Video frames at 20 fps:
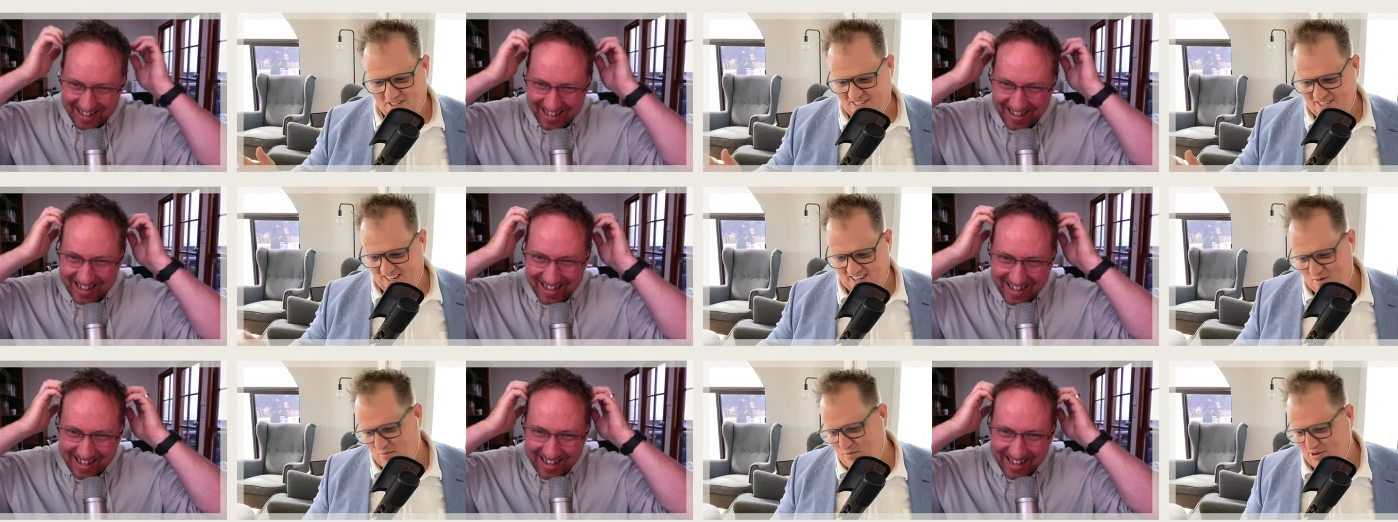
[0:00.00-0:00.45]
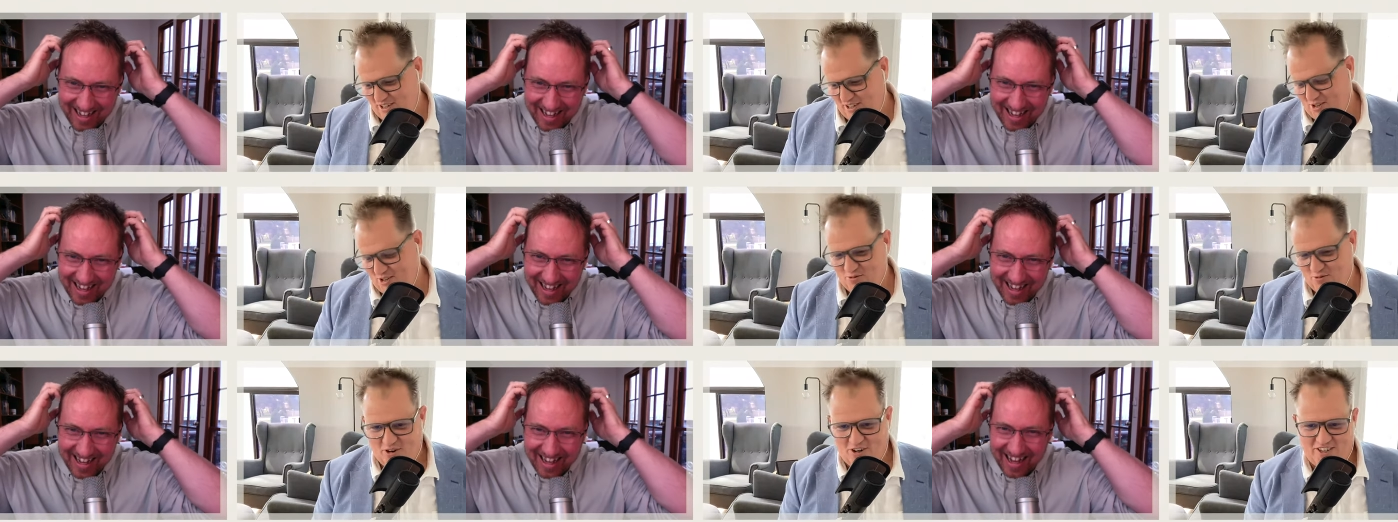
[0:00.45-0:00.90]

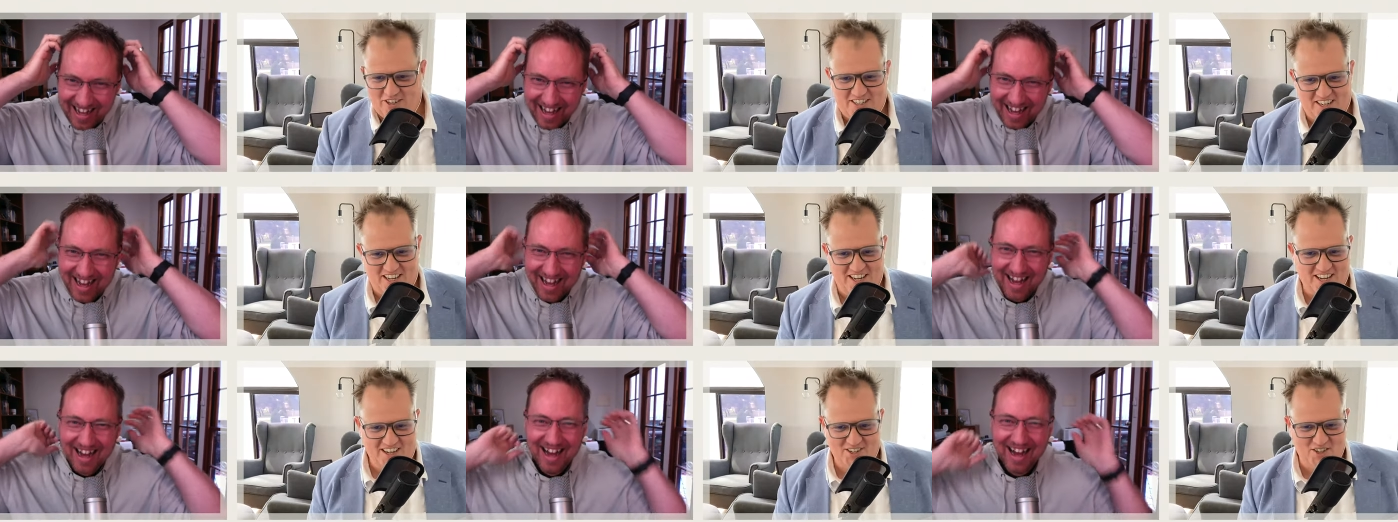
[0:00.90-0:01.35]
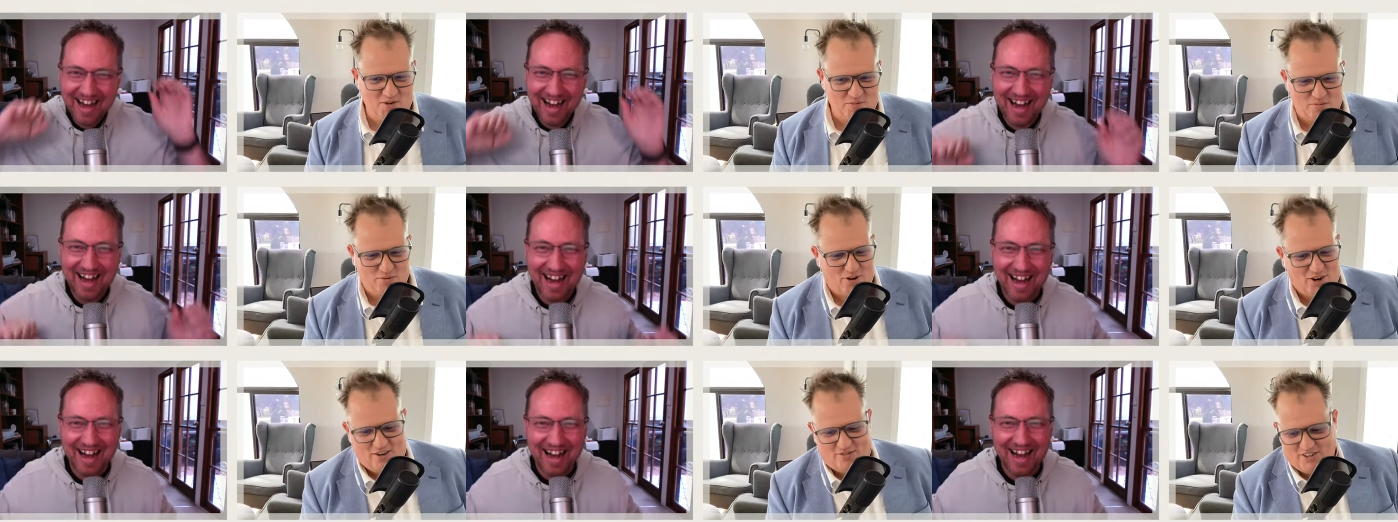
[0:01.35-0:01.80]
Speaker 1: celebrities and rock stars
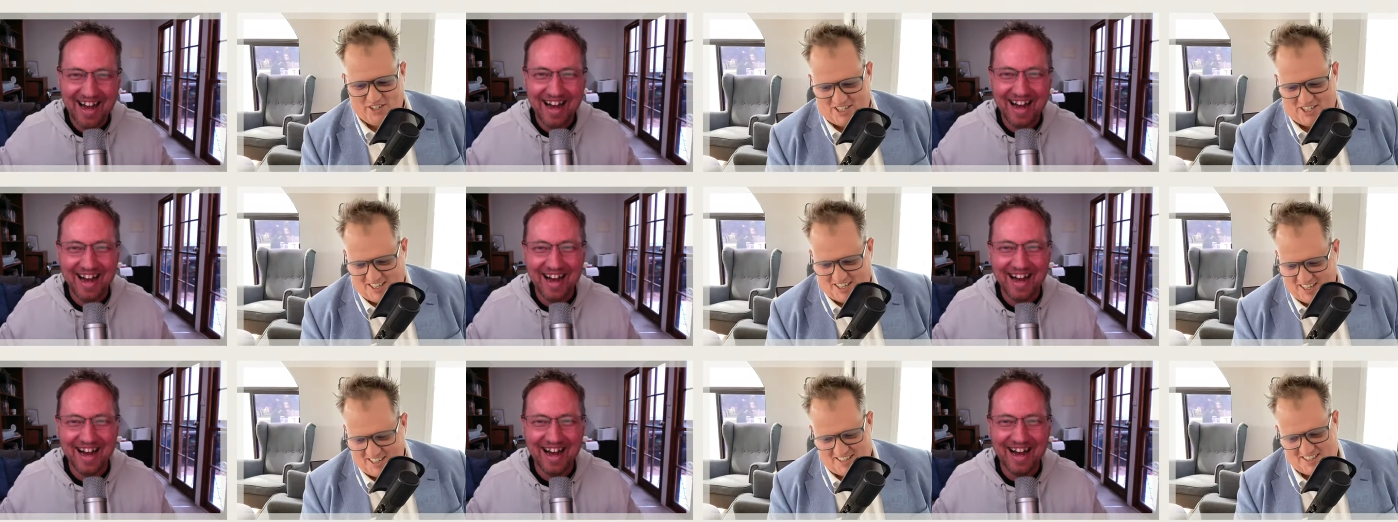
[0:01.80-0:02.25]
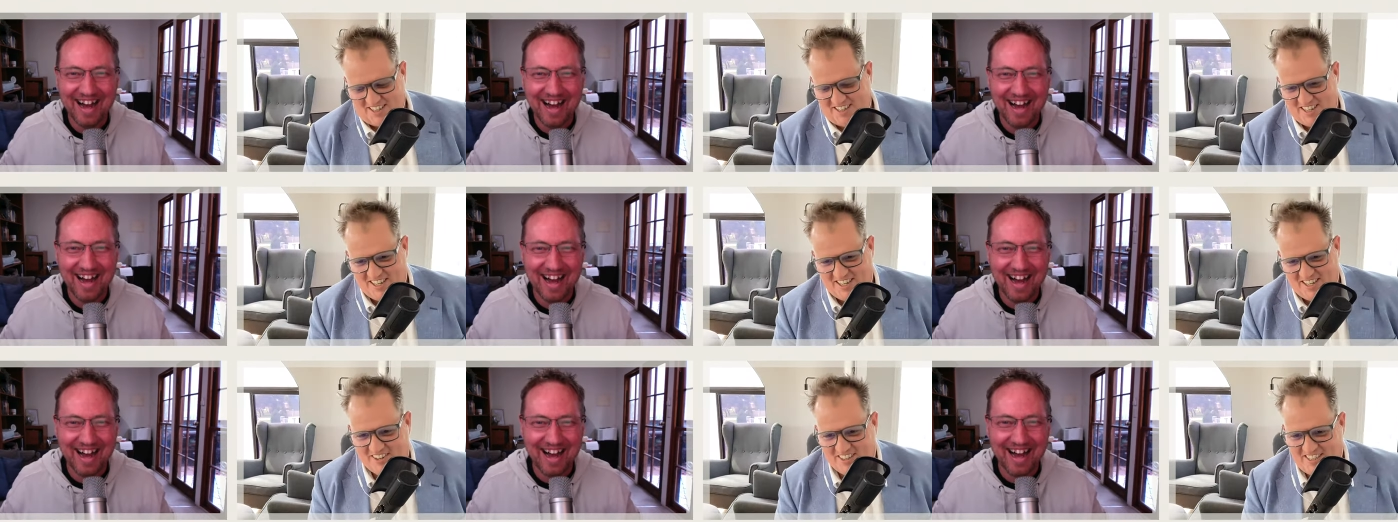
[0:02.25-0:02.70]
on private jets.
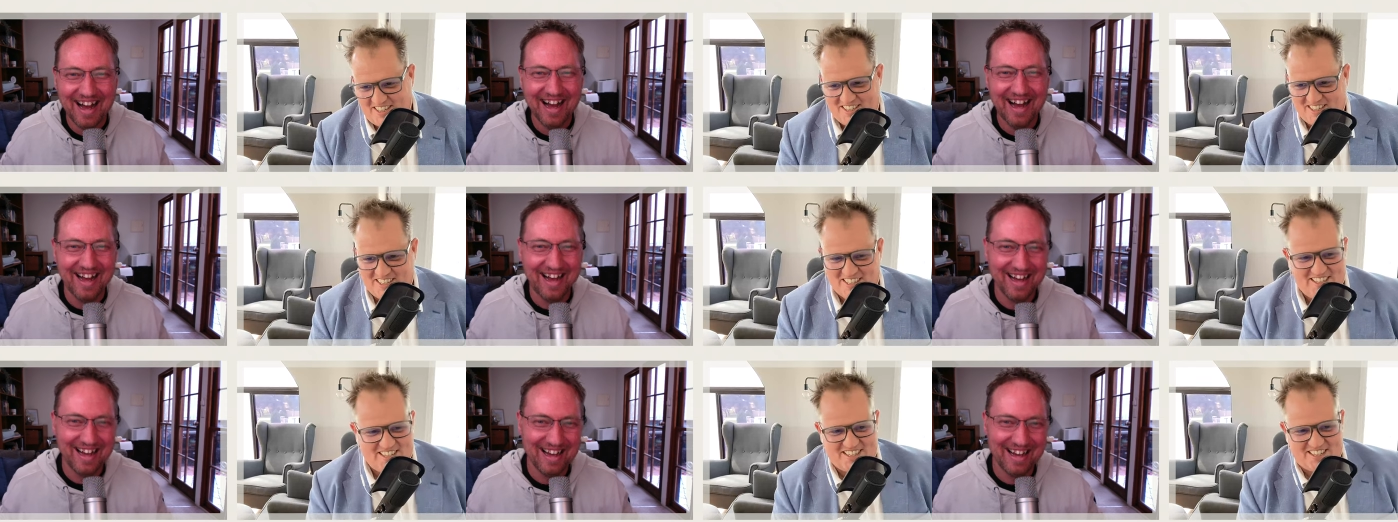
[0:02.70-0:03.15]
You know, it's it's